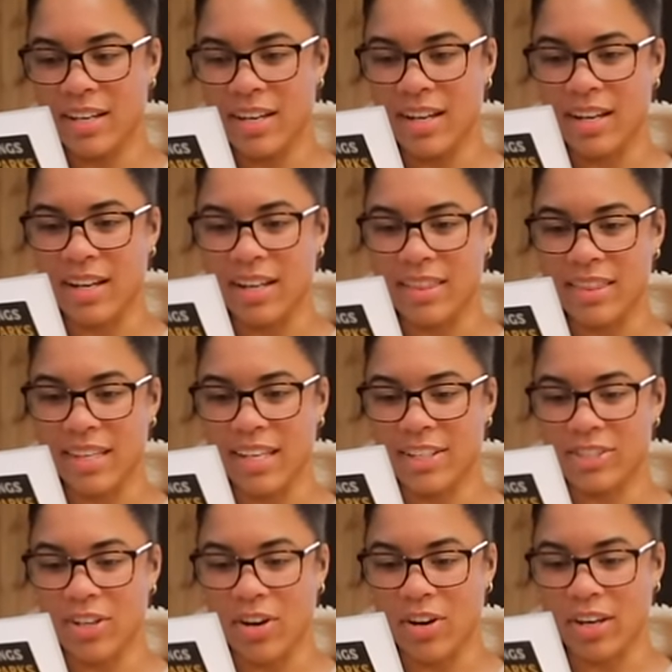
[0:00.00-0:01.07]
Uh,
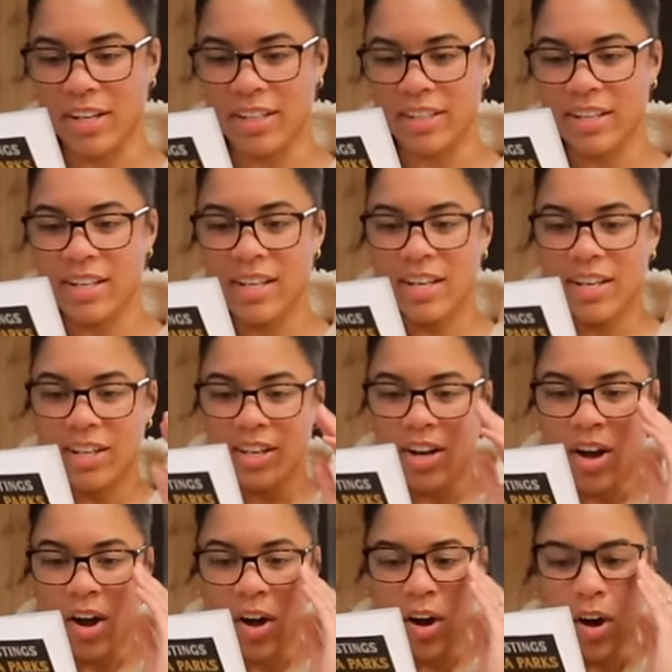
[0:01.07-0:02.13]
things aren't
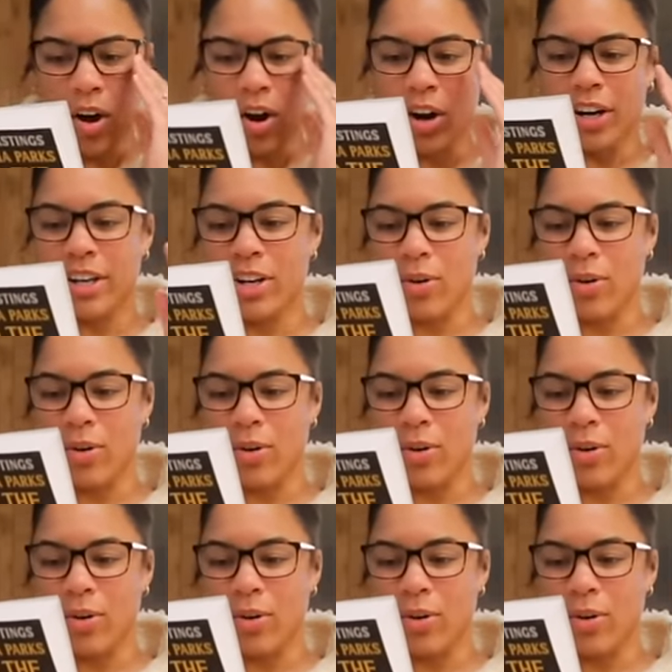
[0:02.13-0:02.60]
aren't